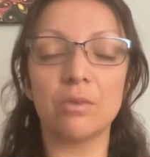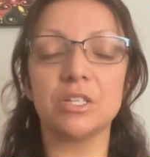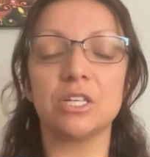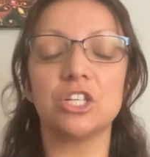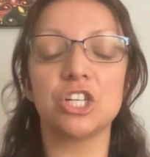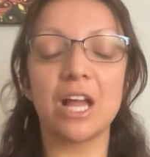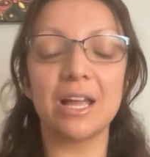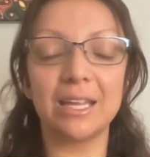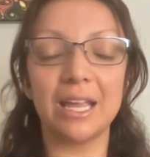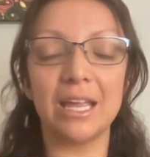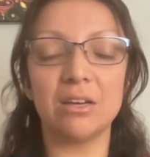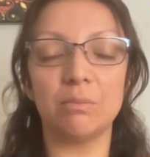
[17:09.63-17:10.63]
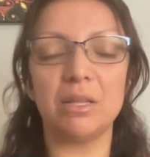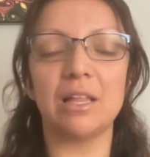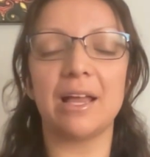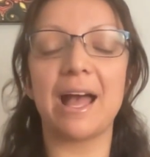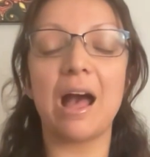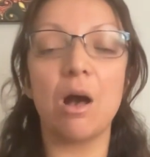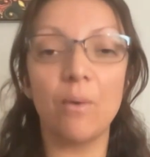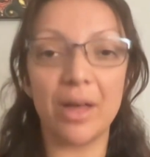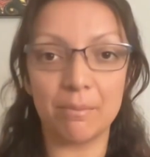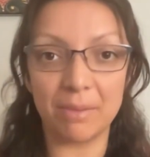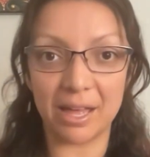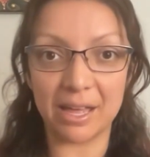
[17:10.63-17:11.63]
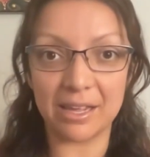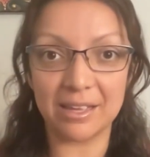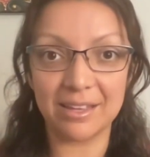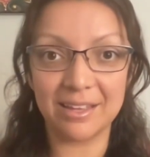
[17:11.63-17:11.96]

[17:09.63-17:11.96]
to check in, to be like, how am I?